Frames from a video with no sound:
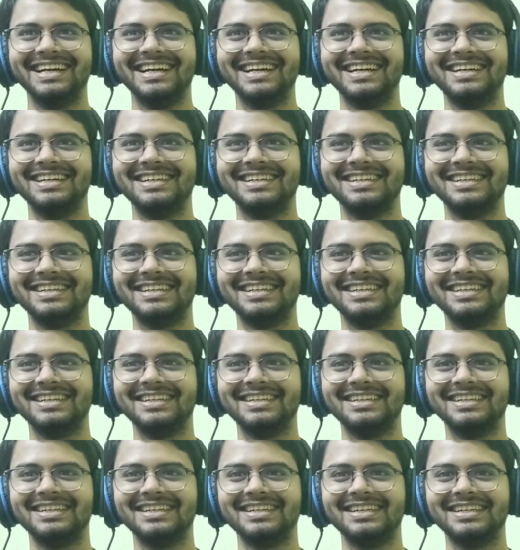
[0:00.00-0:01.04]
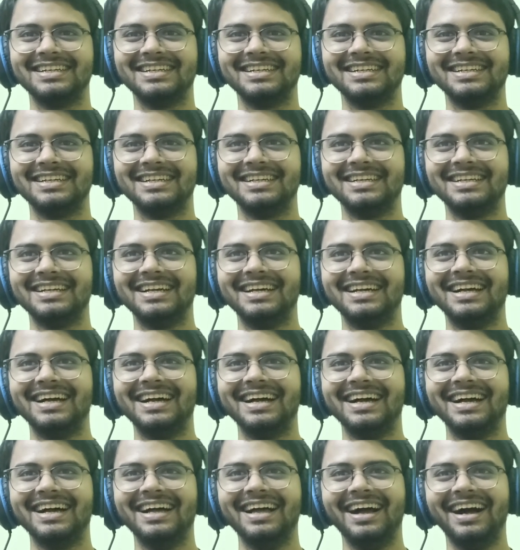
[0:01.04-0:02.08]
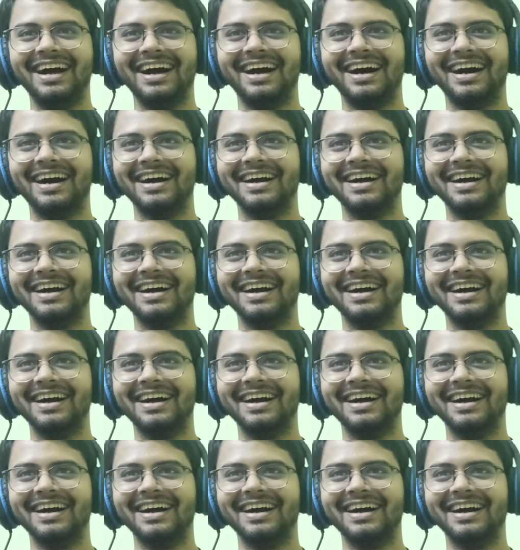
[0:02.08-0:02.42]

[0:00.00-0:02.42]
(no one is talking)